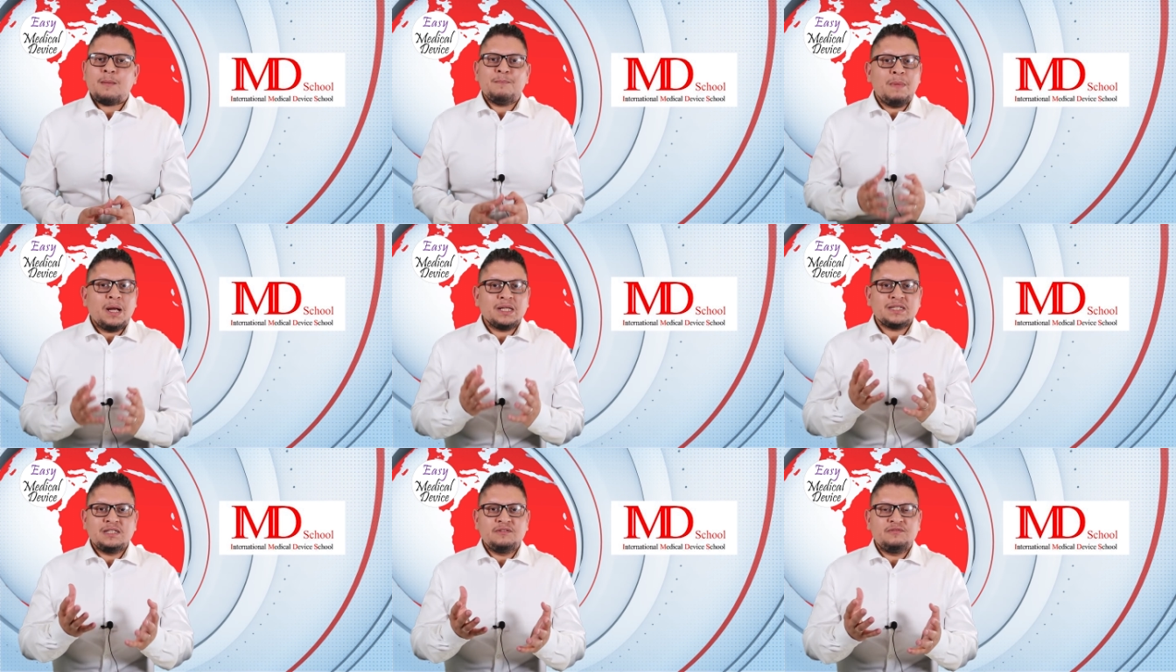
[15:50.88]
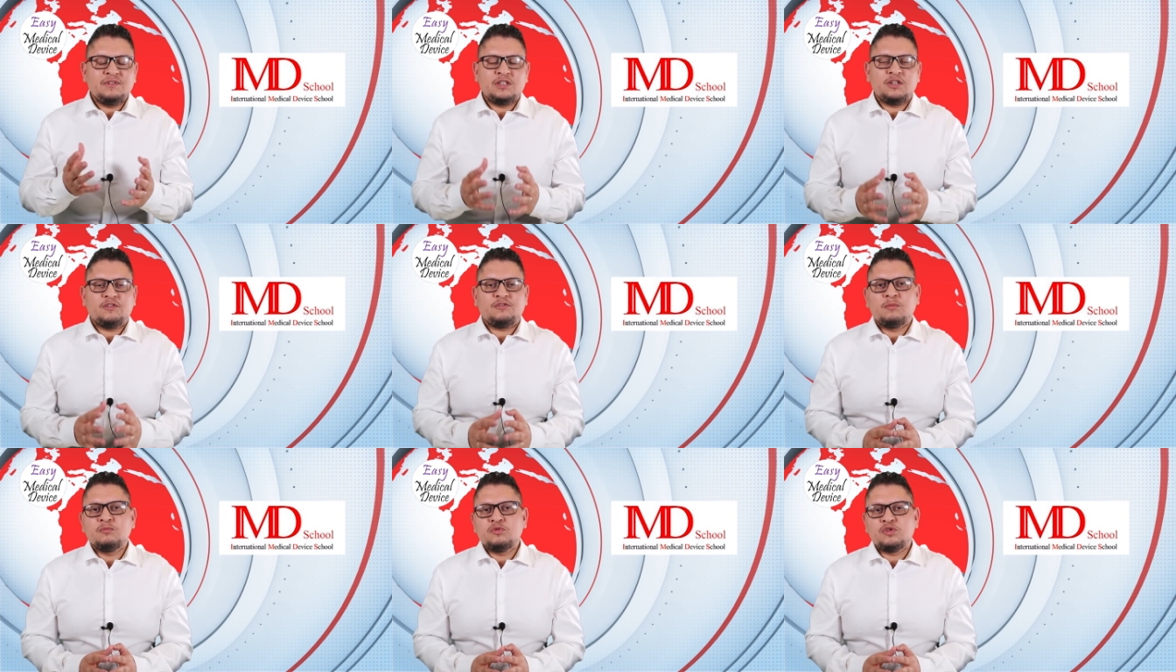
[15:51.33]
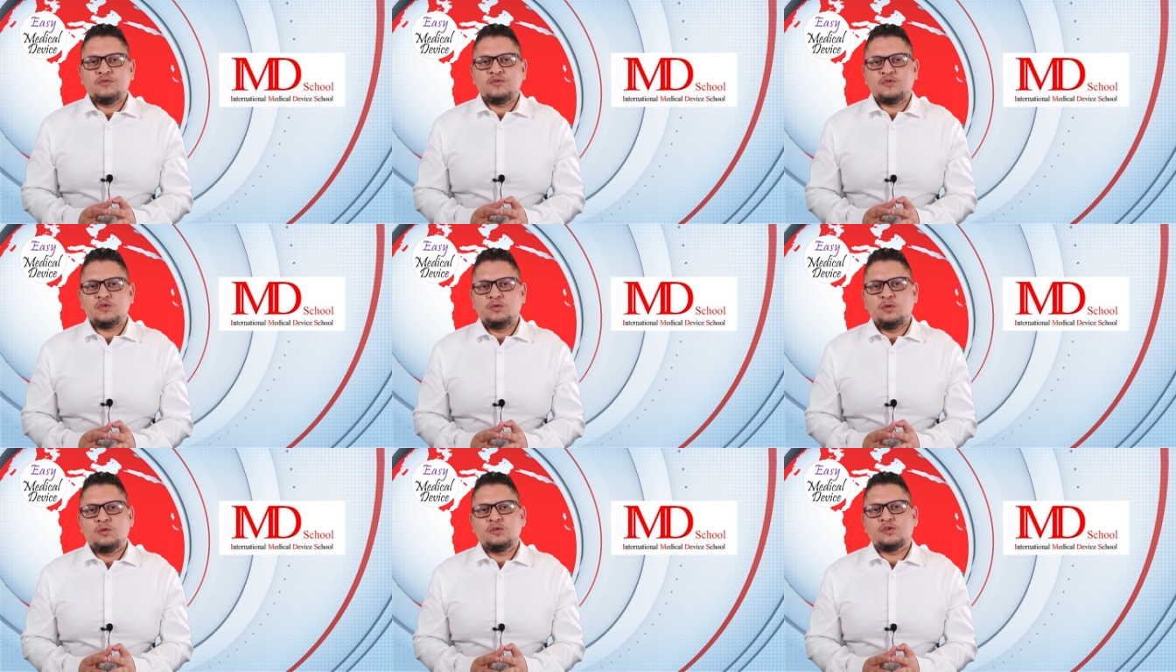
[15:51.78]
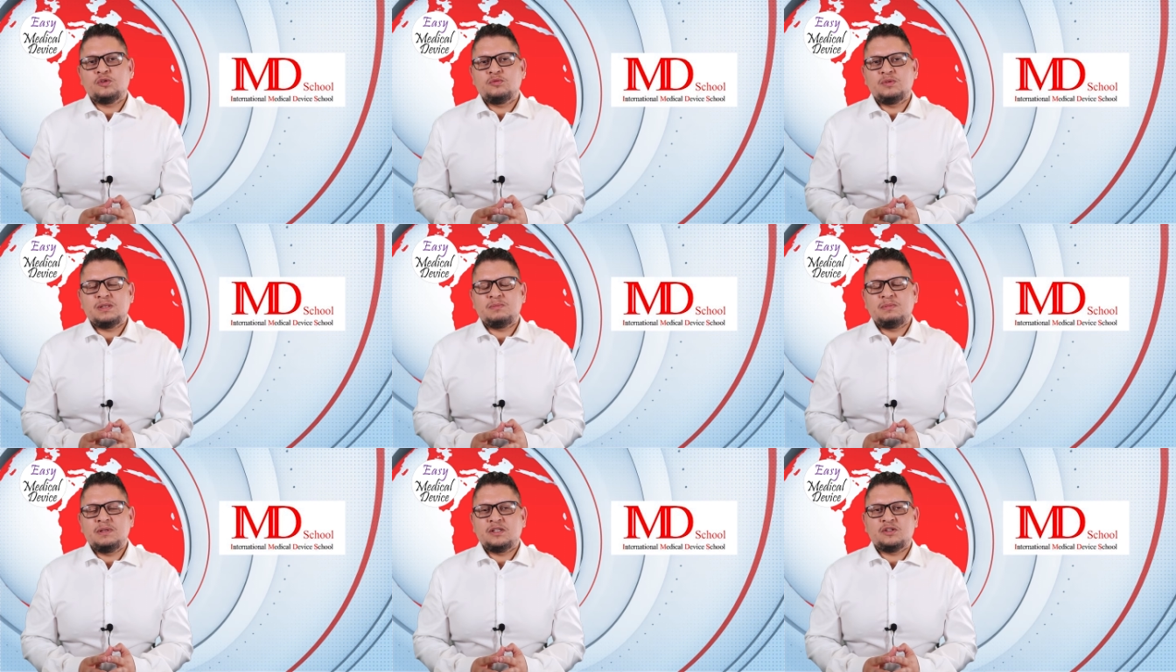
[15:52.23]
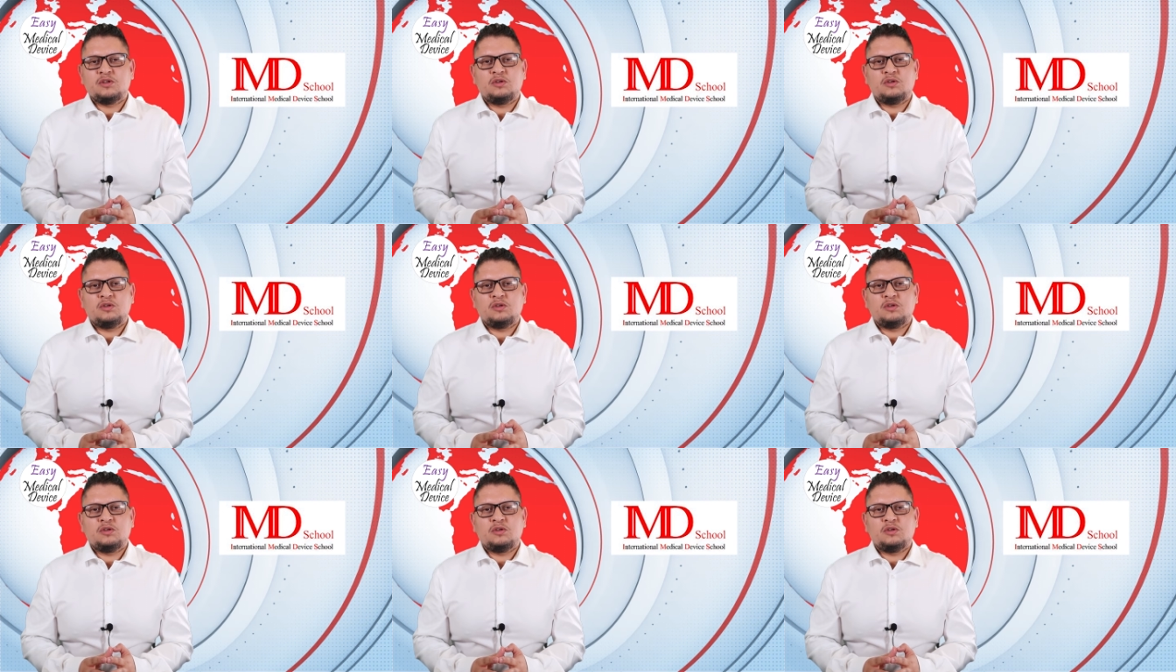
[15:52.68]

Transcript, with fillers: Martin Vite from TÜV Sud also we speak.